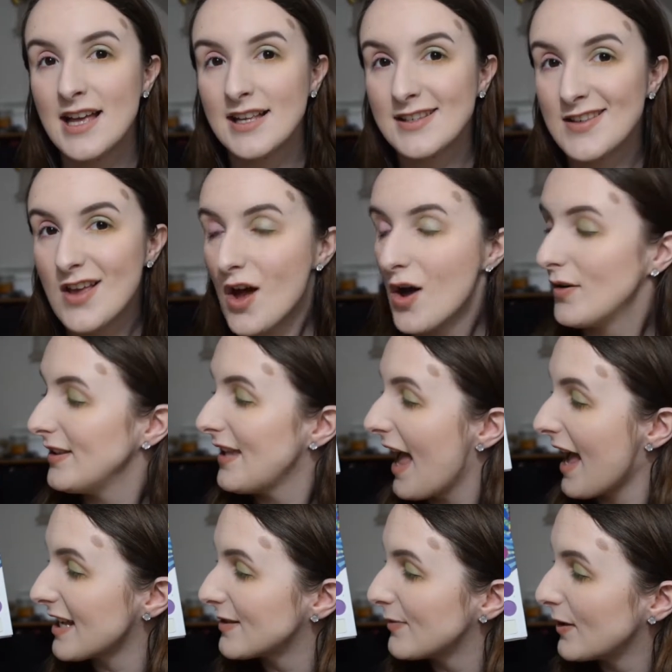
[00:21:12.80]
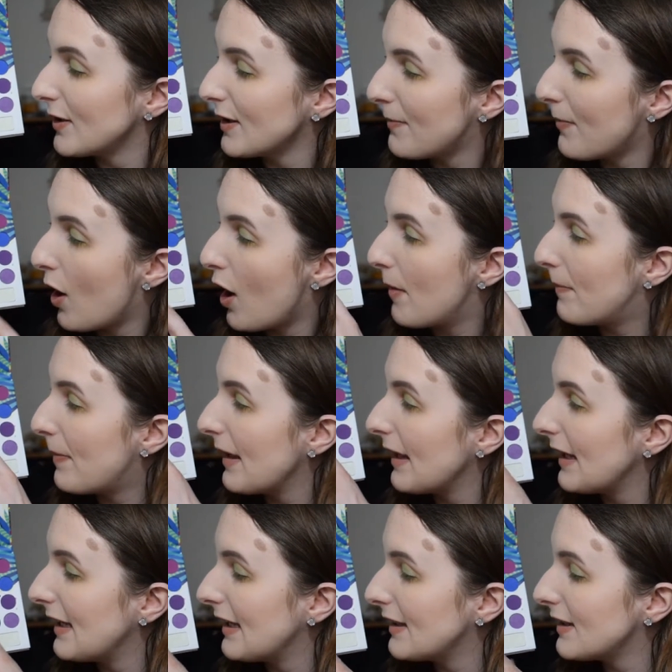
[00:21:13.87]
So next we're going to pop
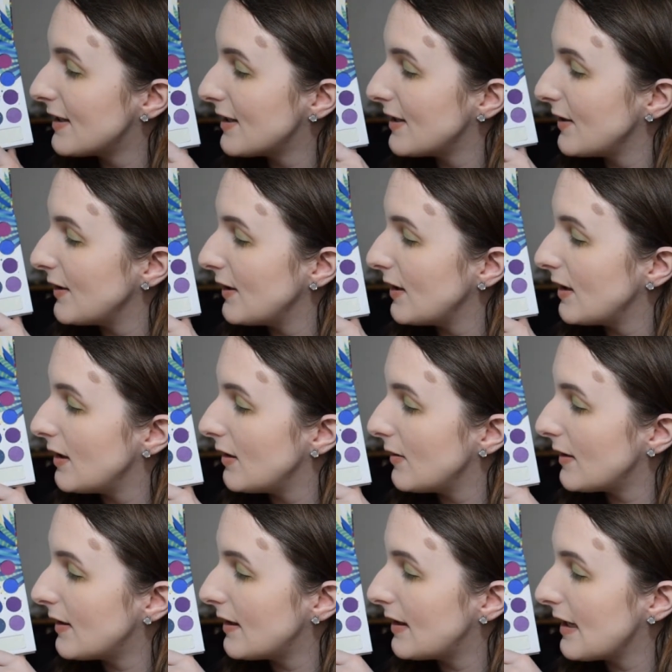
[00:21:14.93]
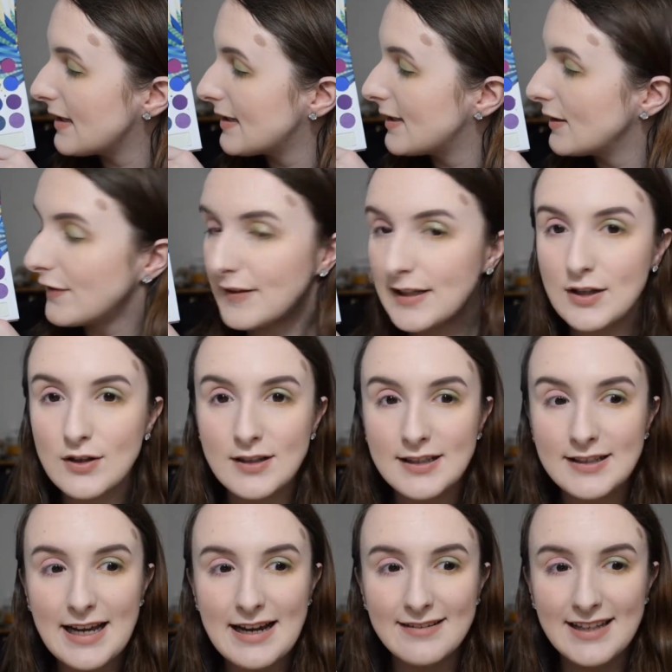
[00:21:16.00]
into this lovely colour
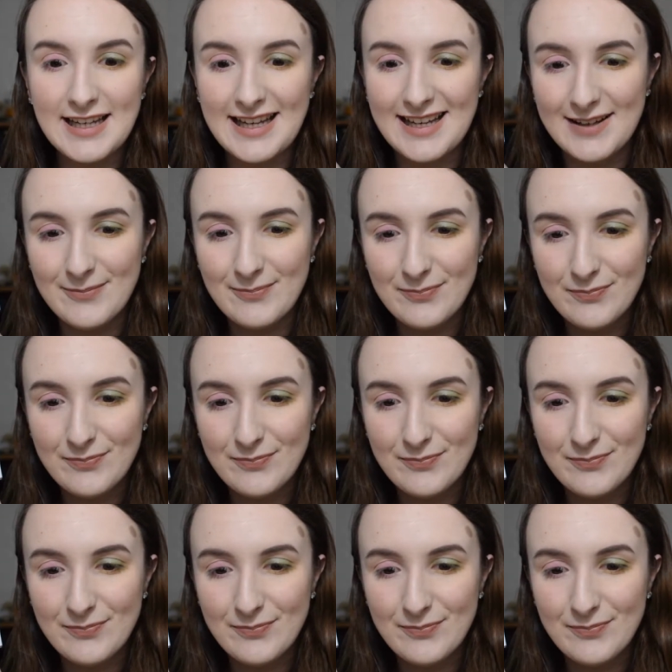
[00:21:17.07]
down here.